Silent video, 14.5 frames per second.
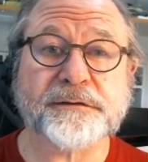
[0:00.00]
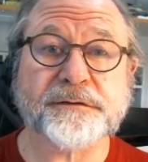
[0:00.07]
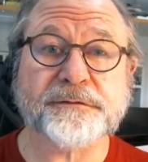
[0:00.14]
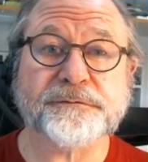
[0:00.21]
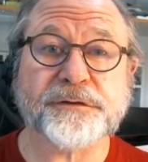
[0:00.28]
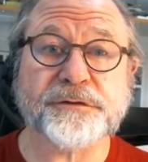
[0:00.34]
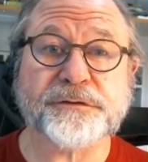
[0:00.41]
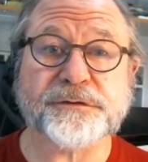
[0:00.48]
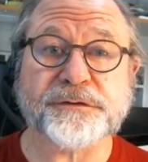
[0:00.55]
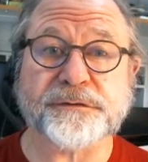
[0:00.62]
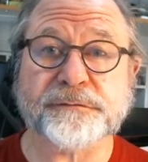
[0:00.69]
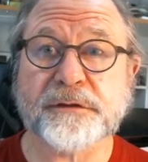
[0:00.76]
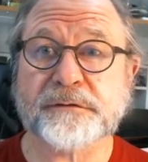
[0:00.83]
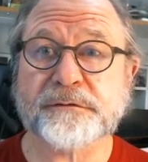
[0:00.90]
confusion.
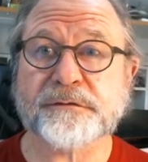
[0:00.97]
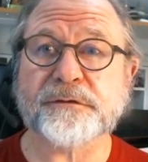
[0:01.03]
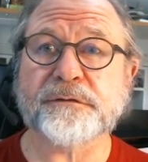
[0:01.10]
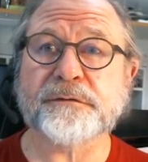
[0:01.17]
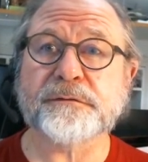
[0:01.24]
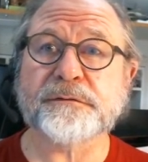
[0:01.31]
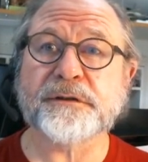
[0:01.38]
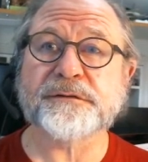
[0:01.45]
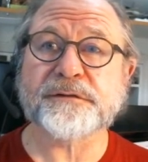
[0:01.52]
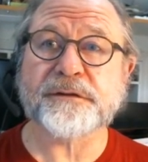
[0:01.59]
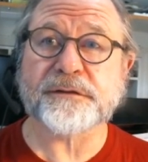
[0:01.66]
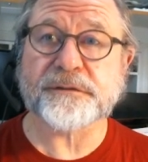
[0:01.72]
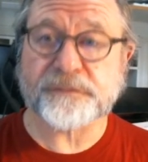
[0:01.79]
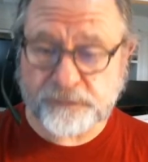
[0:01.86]
So let's
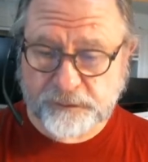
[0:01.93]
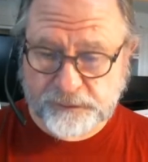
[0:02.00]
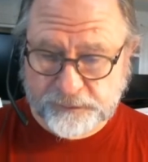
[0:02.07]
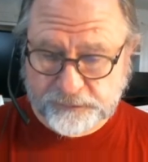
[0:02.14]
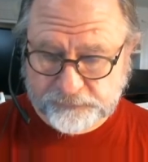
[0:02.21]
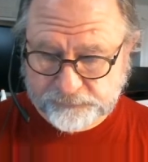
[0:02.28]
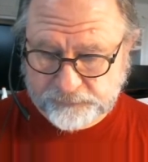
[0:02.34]
get started.